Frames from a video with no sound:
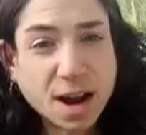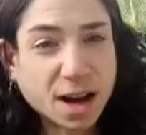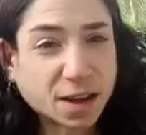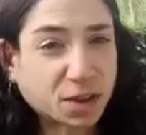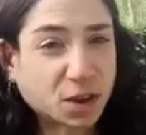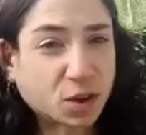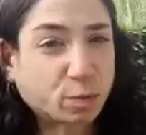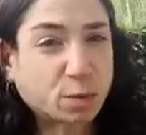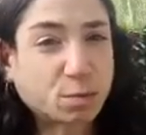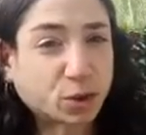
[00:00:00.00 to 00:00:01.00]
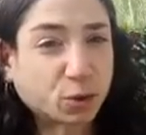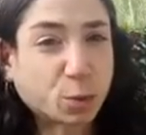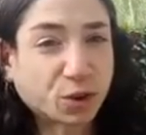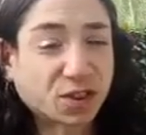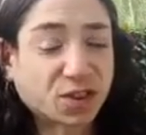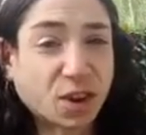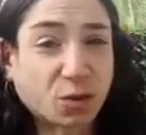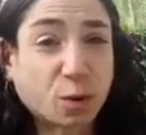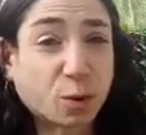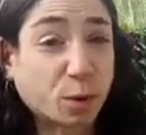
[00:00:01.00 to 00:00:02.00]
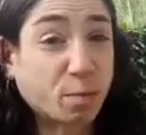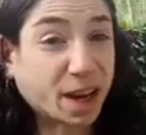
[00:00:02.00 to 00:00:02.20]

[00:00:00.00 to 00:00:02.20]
I think you'd be much more successful with